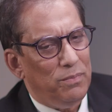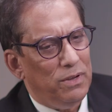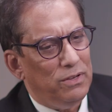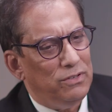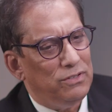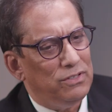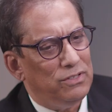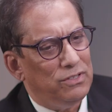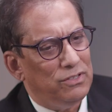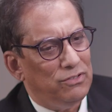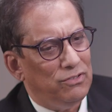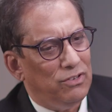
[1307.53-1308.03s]
much
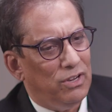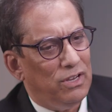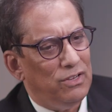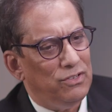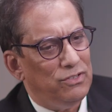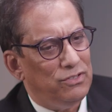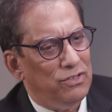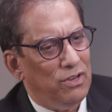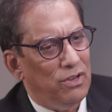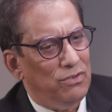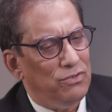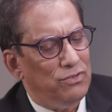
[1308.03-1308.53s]
has changed.
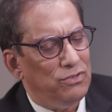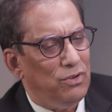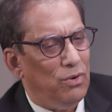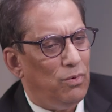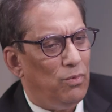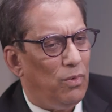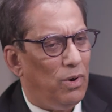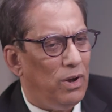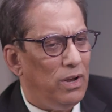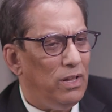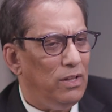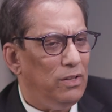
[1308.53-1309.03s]
So
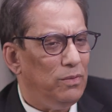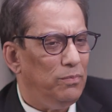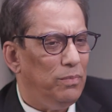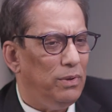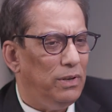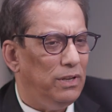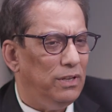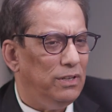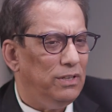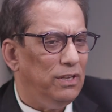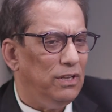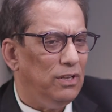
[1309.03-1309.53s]
while
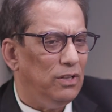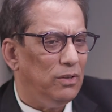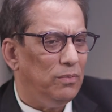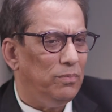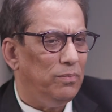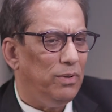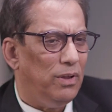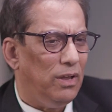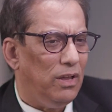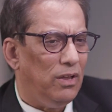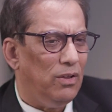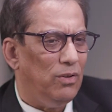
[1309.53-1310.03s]
political
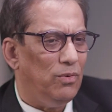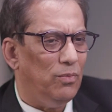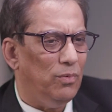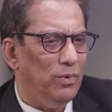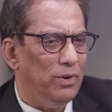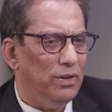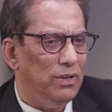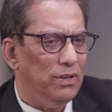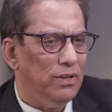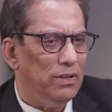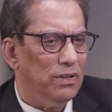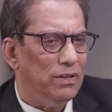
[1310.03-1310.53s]

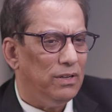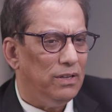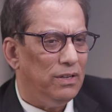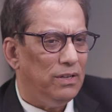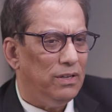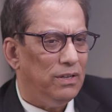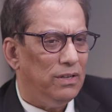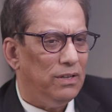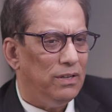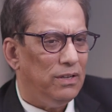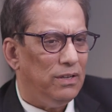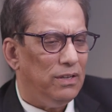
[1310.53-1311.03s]
power
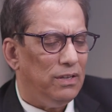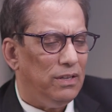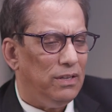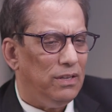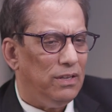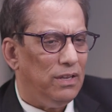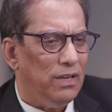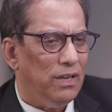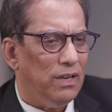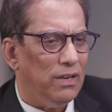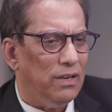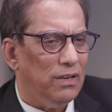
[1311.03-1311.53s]

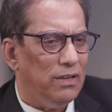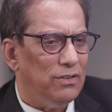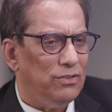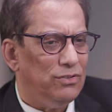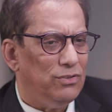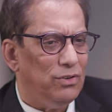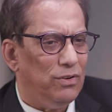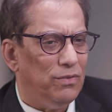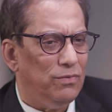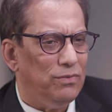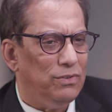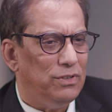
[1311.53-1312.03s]

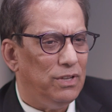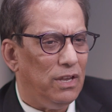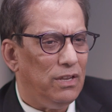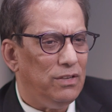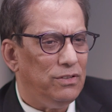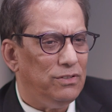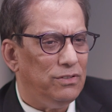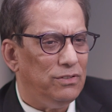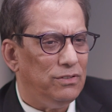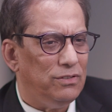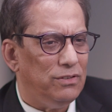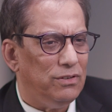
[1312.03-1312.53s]
sort of
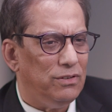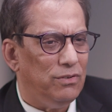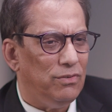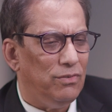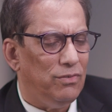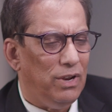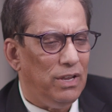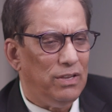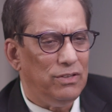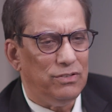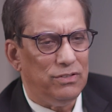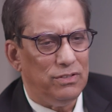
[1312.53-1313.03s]
does
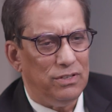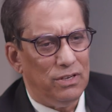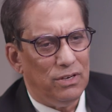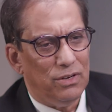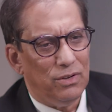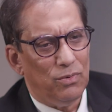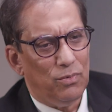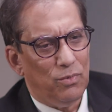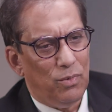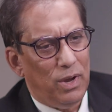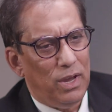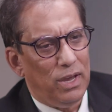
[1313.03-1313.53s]
rest in
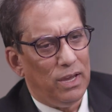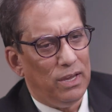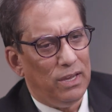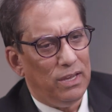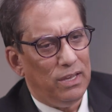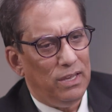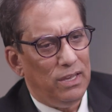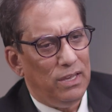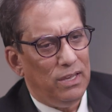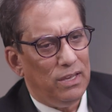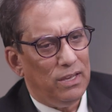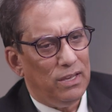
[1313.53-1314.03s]
a
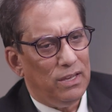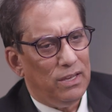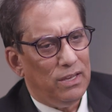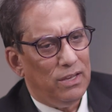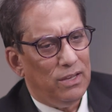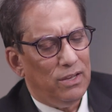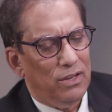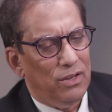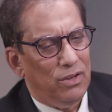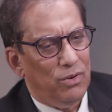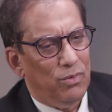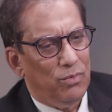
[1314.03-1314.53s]
way
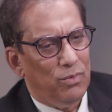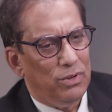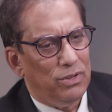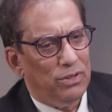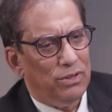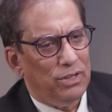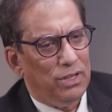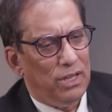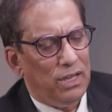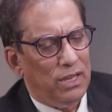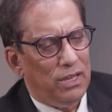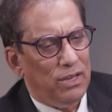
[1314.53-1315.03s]
with
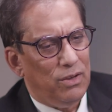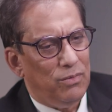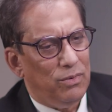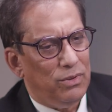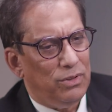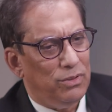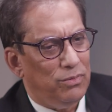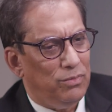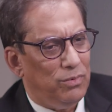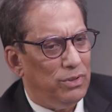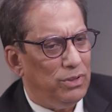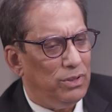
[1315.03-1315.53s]

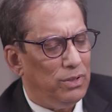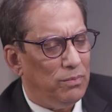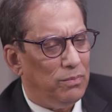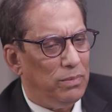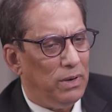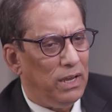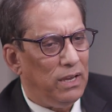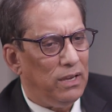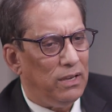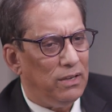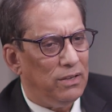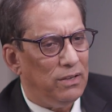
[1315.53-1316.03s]
the
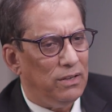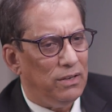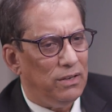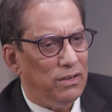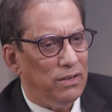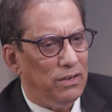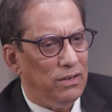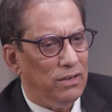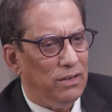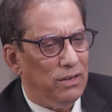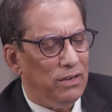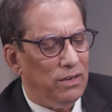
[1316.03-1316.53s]
black
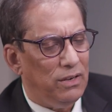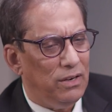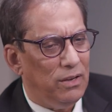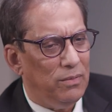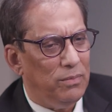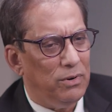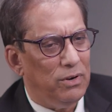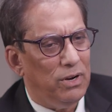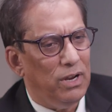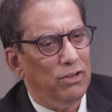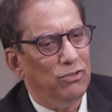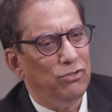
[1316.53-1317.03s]

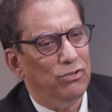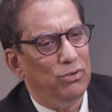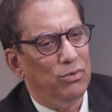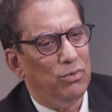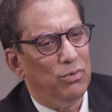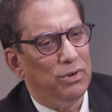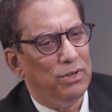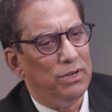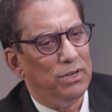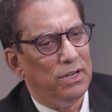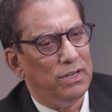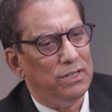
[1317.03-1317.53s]
liberation
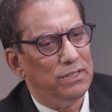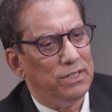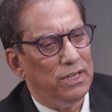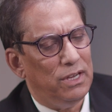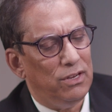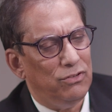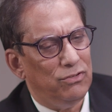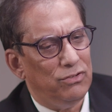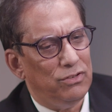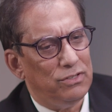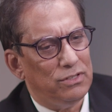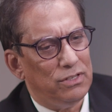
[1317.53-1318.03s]

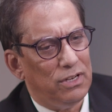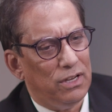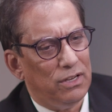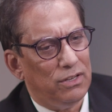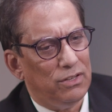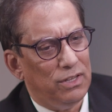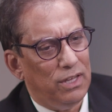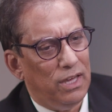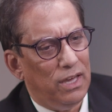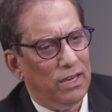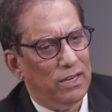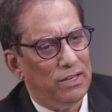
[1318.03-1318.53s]
organizations like
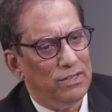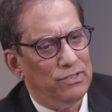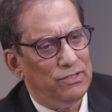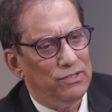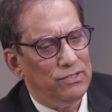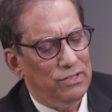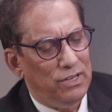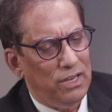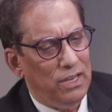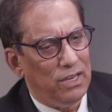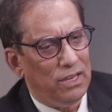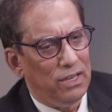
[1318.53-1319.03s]
the
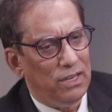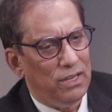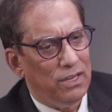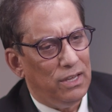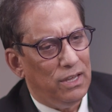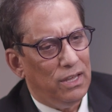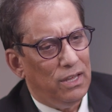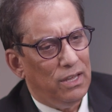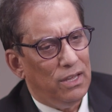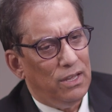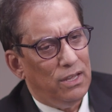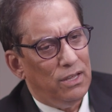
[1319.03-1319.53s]
ANC,
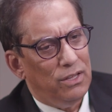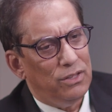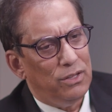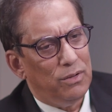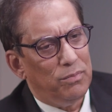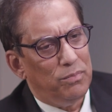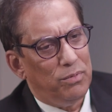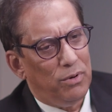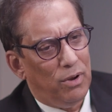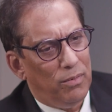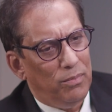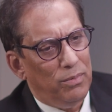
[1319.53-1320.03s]
the
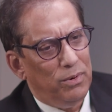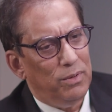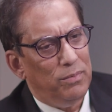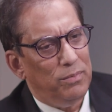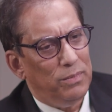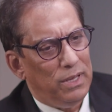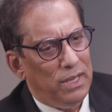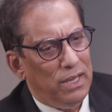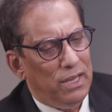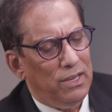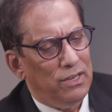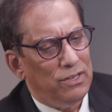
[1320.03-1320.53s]

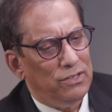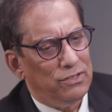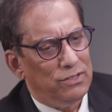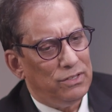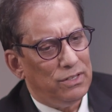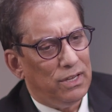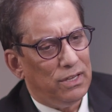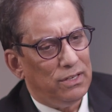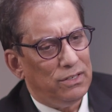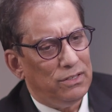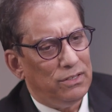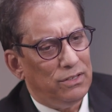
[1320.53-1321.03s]
problem is
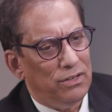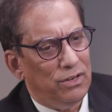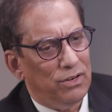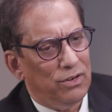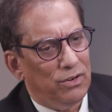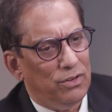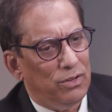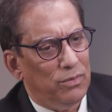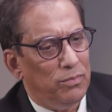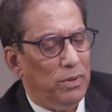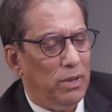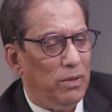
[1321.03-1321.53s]
that
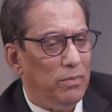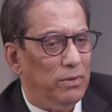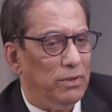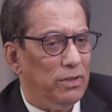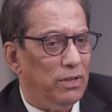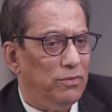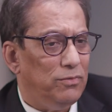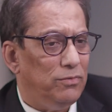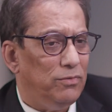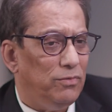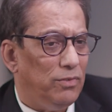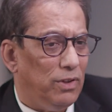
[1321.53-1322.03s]
the people
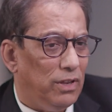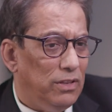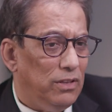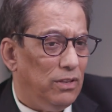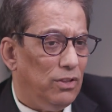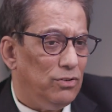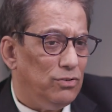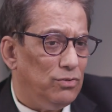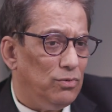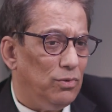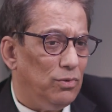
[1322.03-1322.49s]
that fund those